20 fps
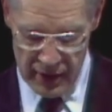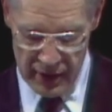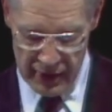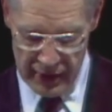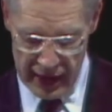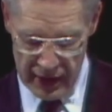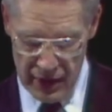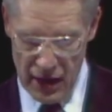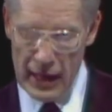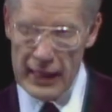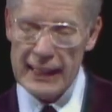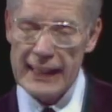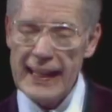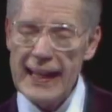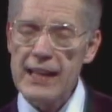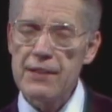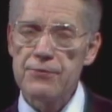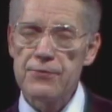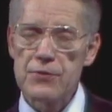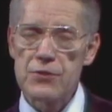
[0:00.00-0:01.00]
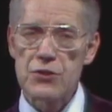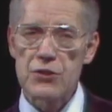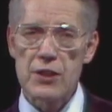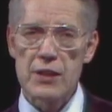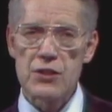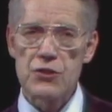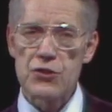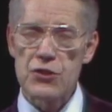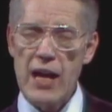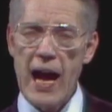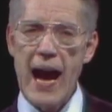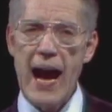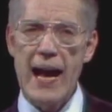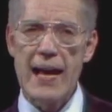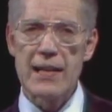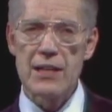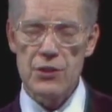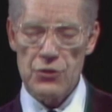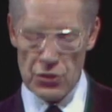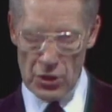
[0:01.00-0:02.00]
There are gifts and
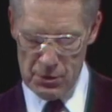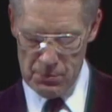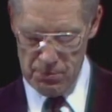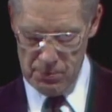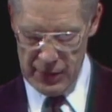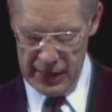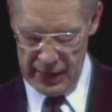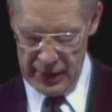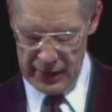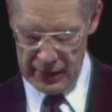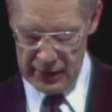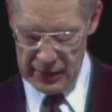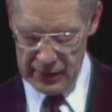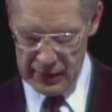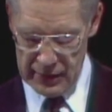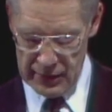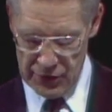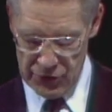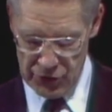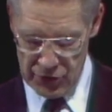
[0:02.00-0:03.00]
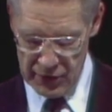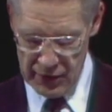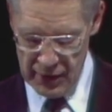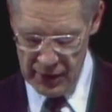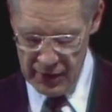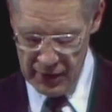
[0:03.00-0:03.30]
signs and miracles.